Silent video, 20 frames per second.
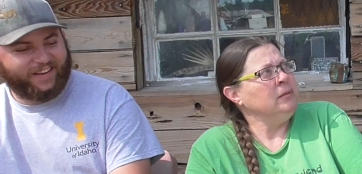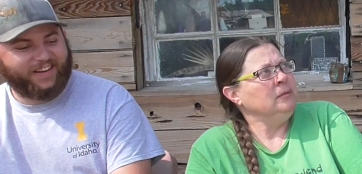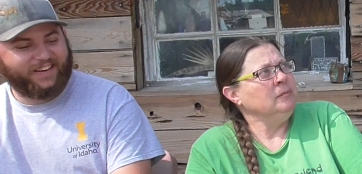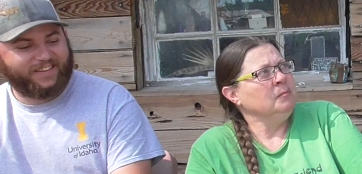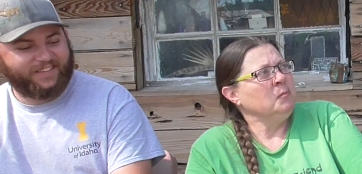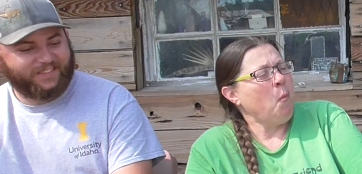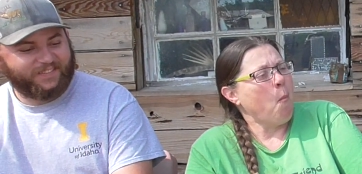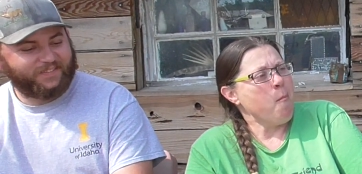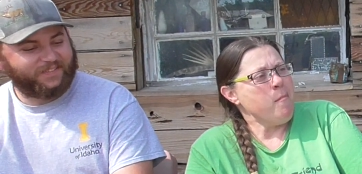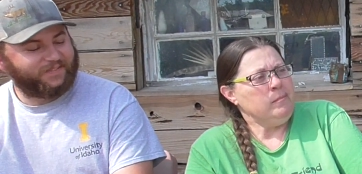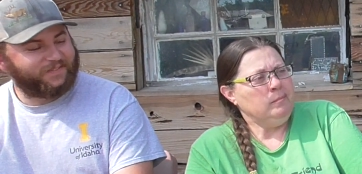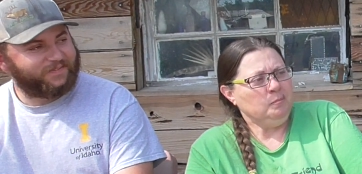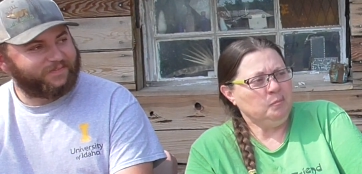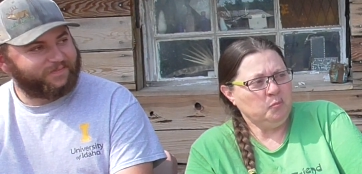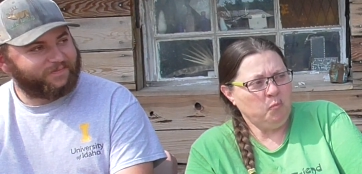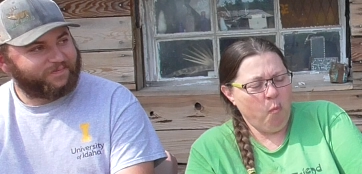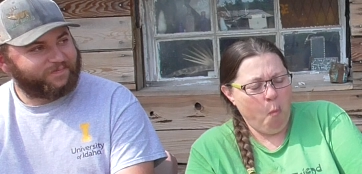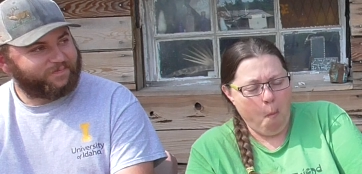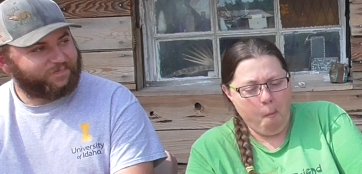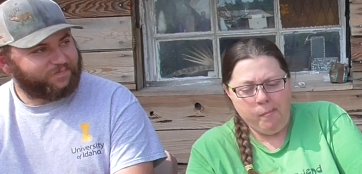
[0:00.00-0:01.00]
Speaker 1: Good.
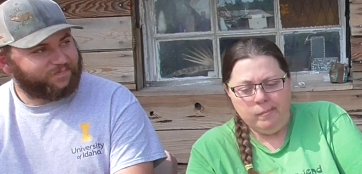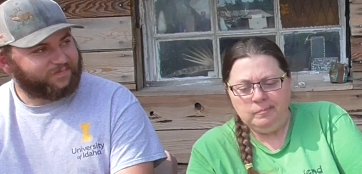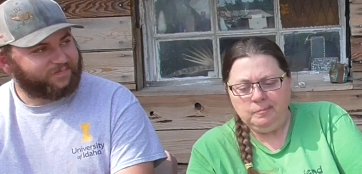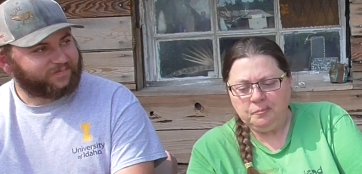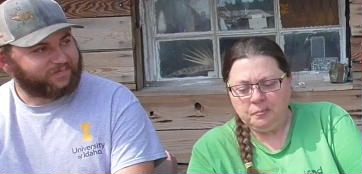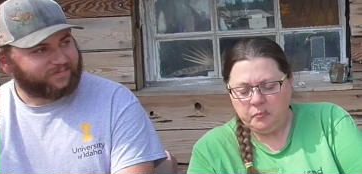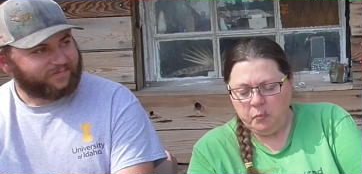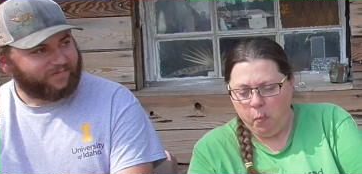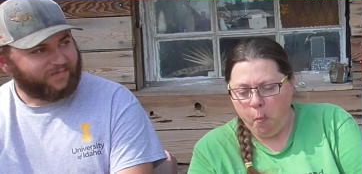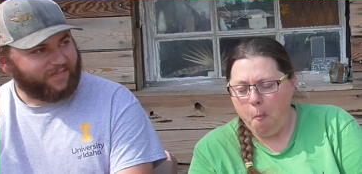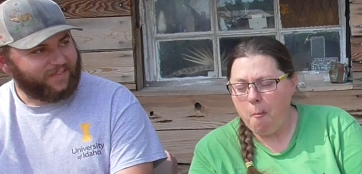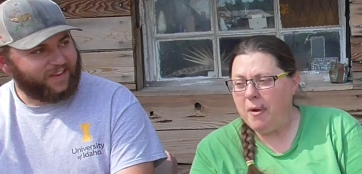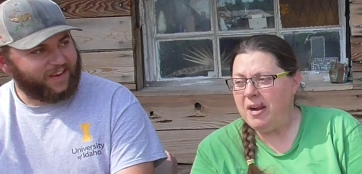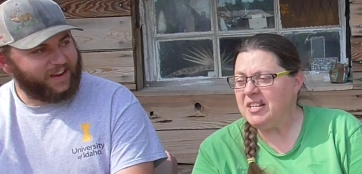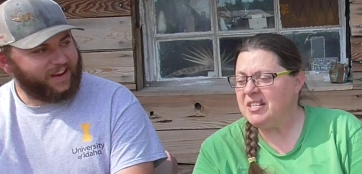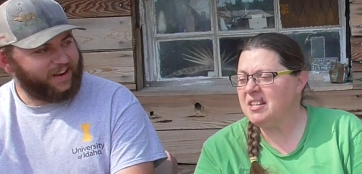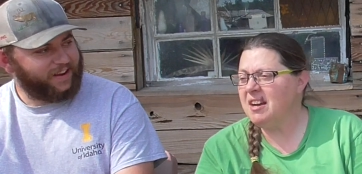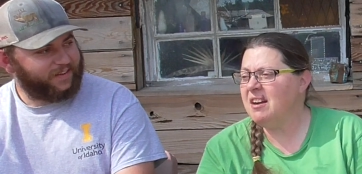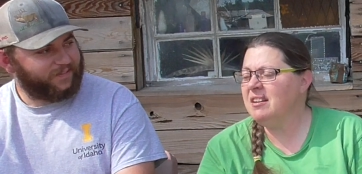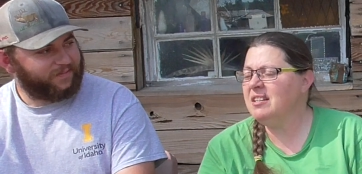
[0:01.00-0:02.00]

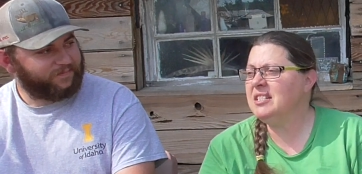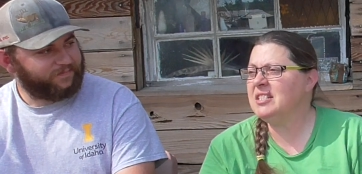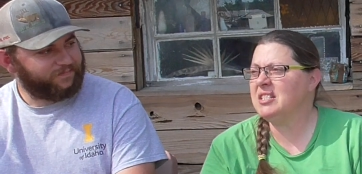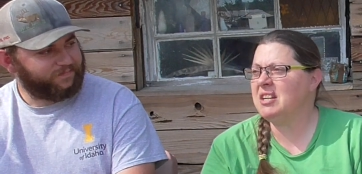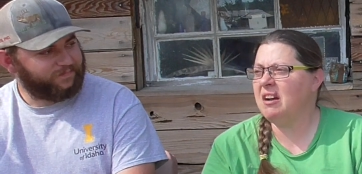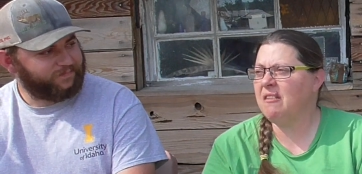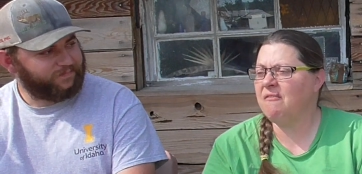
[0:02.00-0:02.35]
My tongue is